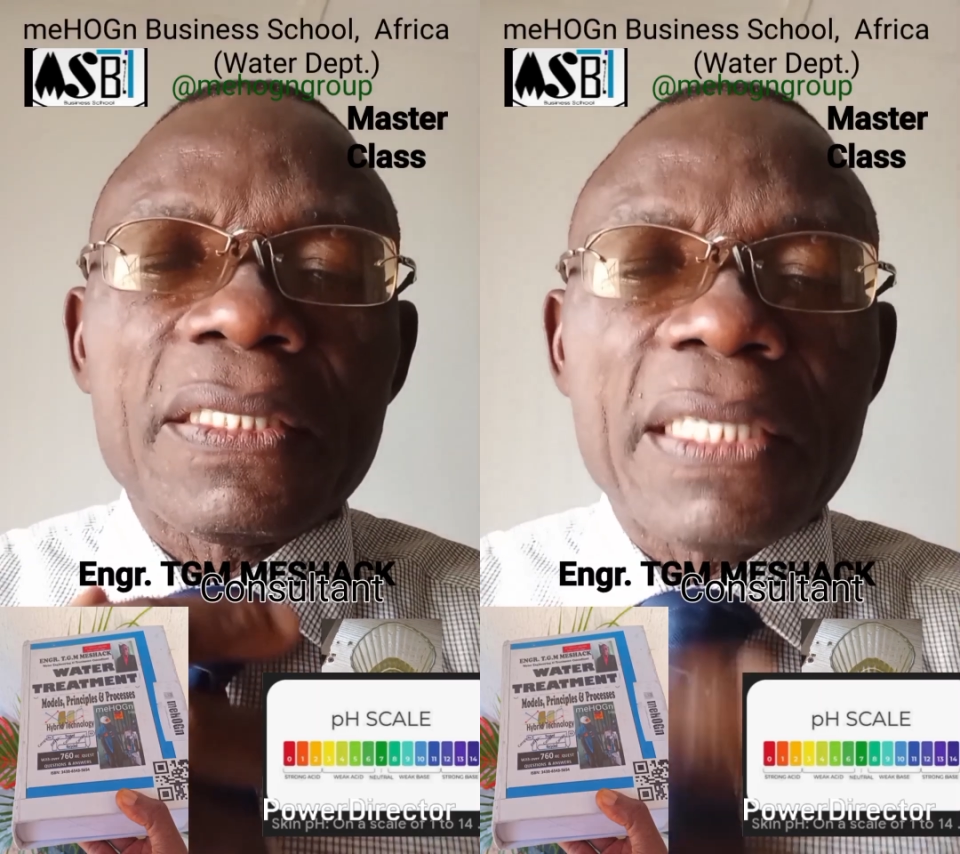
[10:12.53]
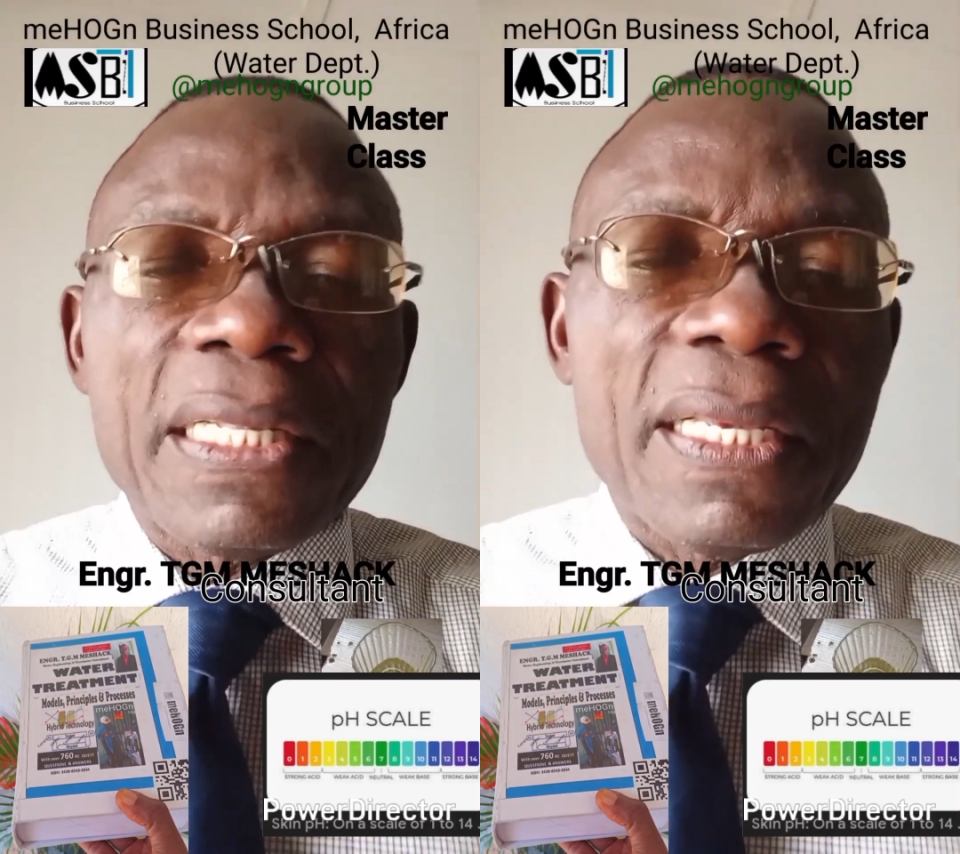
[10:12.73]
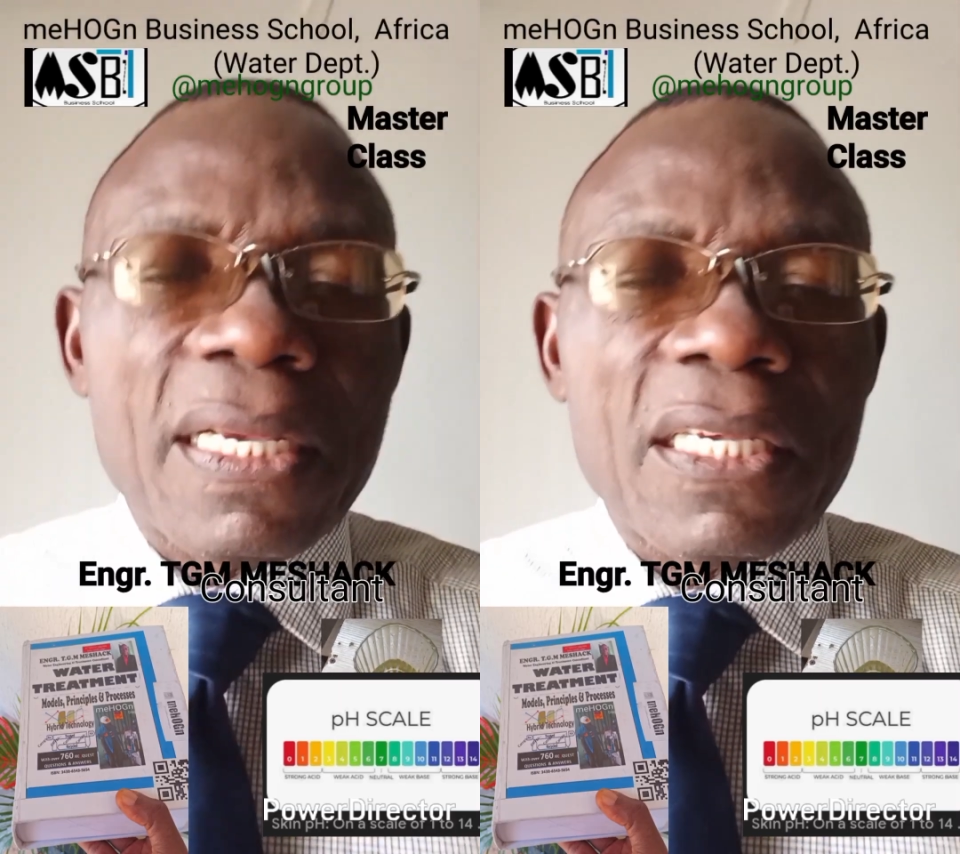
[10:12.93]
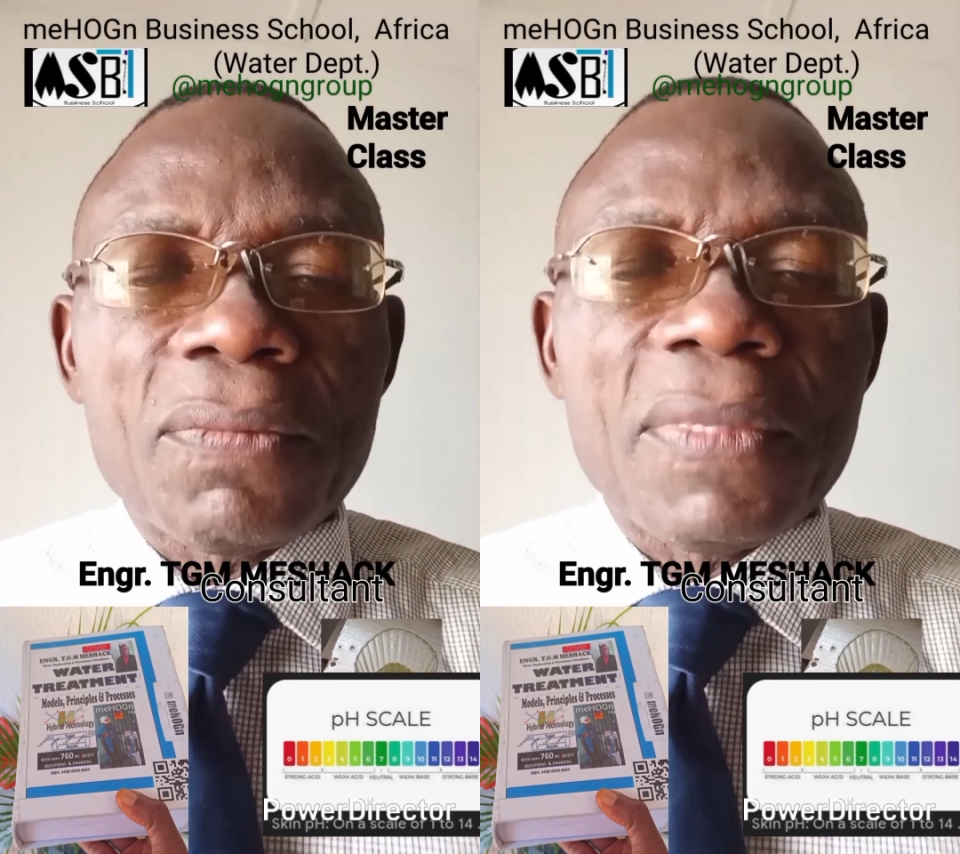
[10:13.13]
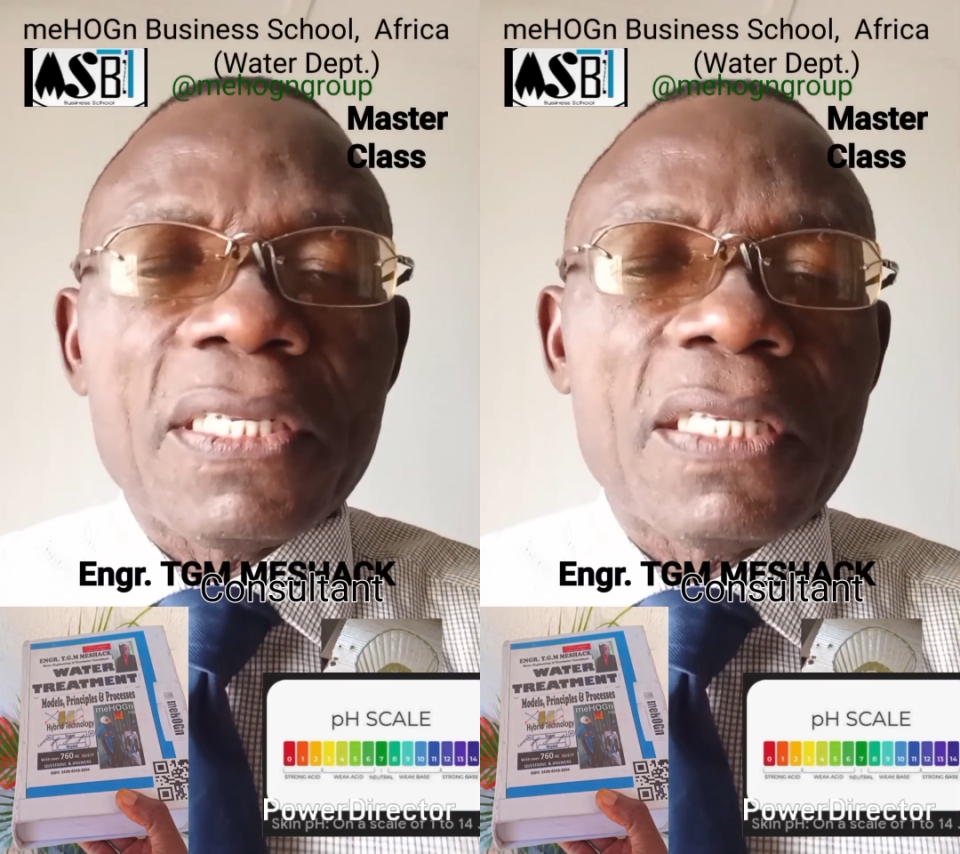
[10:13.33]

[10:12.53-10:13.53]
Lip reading: Many people will